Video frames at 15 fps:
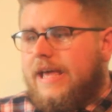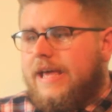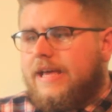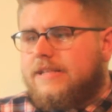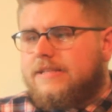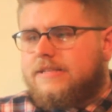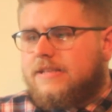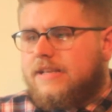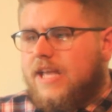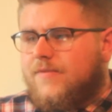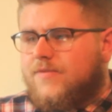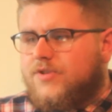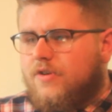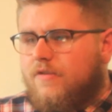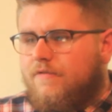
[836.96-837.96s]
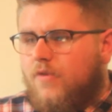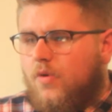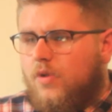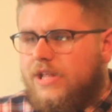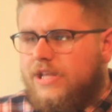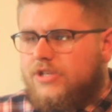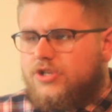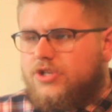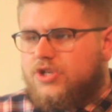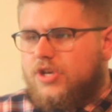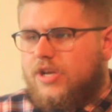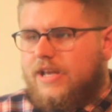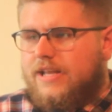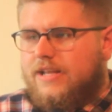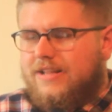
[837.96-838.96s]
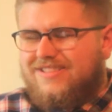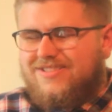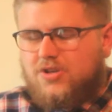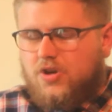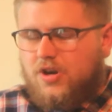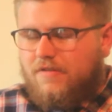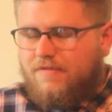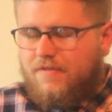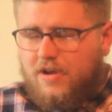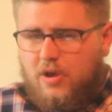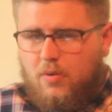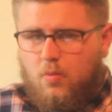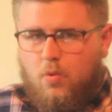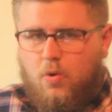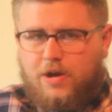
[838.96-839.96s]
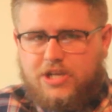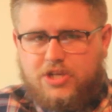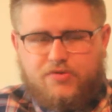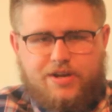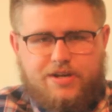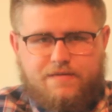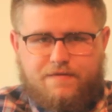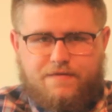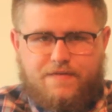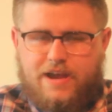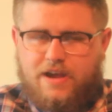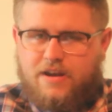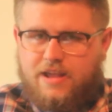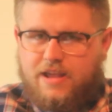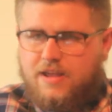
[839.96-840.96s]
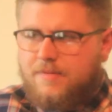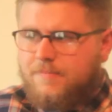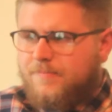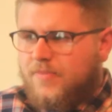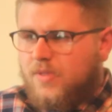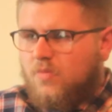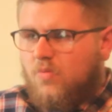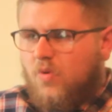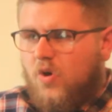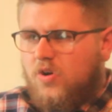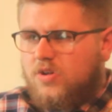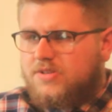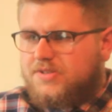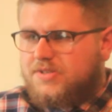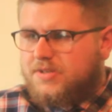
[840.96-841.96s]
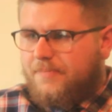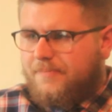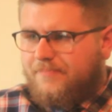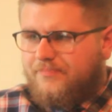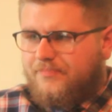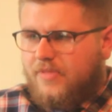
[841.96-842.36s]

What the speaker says: It gives you your voltage. It's got a fucking wattage range of 30 watts.